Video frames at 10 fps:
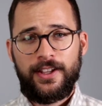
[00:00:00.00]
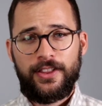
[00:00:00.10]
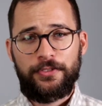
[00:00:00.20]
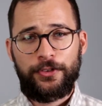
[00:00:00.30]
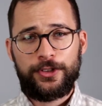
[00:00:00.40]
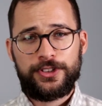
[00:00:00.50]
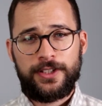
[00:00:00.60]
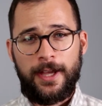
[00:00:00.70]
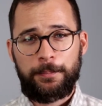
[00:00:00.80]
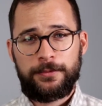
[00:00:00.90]
The first
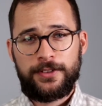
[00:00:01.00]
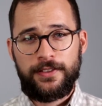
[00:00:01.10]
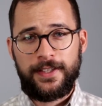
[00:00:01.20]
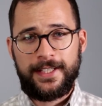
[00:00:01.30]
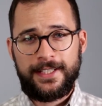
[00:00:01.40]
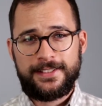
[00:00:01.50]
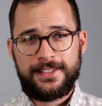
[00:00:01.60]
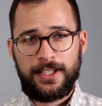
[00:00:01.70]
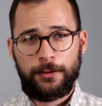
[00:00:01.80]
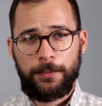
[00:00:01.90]
step to thinking in
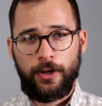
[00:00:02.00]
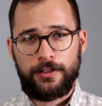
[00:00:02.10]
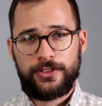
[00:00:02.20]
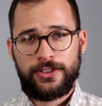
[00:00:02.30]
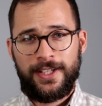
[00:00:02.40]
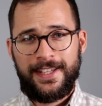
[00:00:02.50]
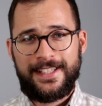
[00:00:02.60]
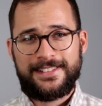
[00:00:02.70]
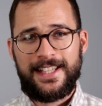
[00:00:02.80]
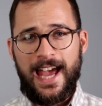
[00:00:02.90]
standard parts
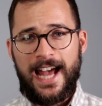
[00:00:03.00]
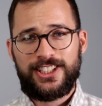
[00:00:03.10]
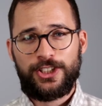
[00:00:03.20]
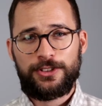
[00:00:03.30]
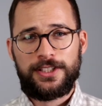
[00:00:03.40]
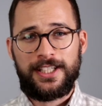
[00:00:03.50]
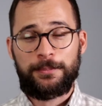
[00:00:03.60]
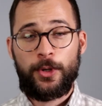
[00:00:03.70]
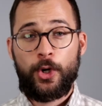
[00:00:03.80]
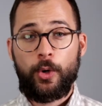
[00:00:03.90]
is to ask your
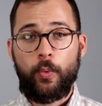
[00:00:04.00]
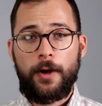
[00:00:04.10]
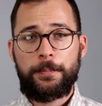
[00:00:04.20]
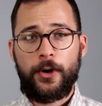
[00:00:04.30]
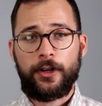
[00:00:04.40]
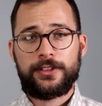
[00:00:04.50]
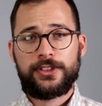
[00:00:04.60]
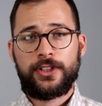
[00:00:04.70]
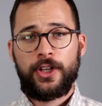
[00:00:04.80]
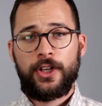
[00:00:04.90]
team what
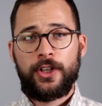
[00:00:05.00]
parts